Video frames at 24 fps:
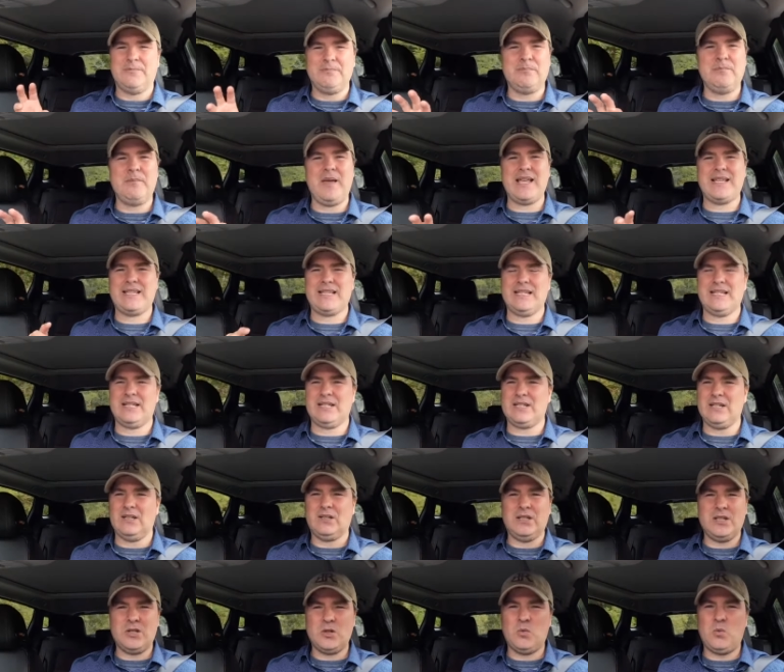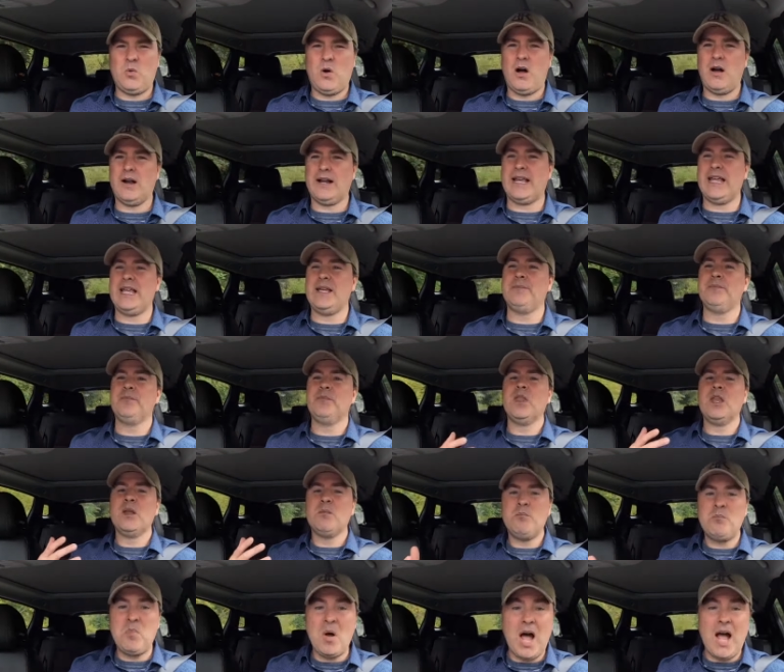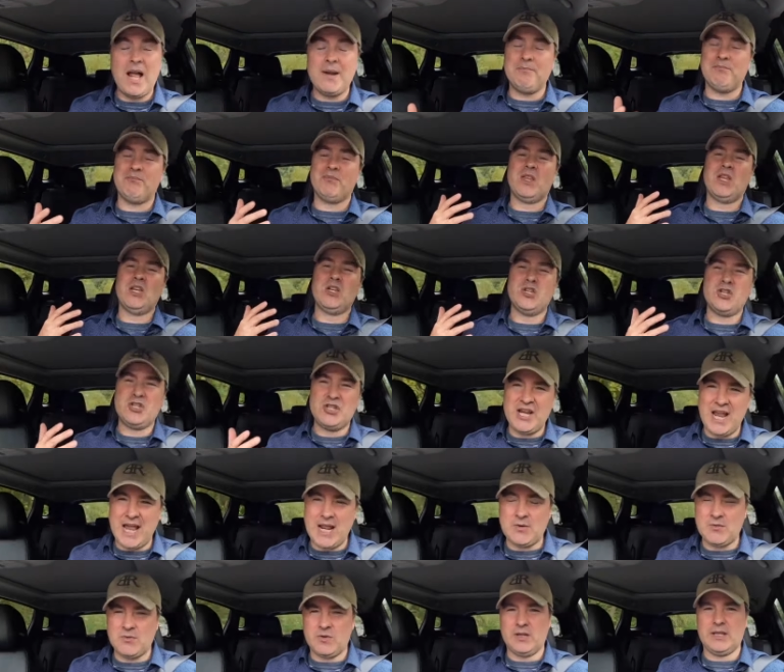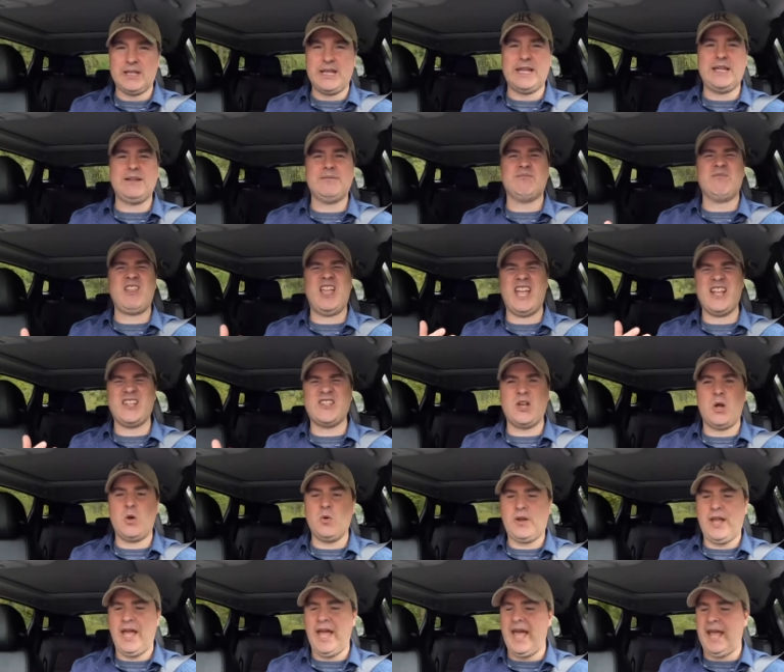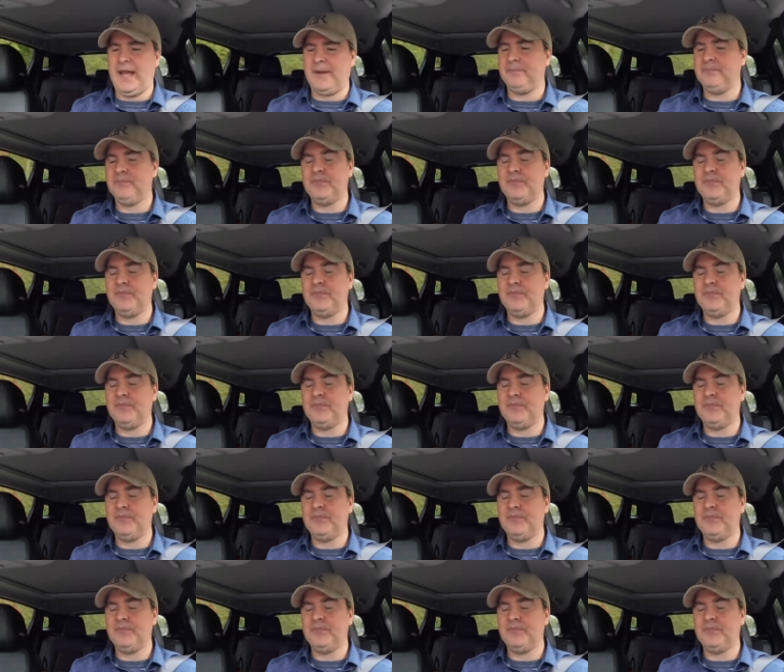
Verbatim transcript: makes it just a little wonky, but generally it's okay.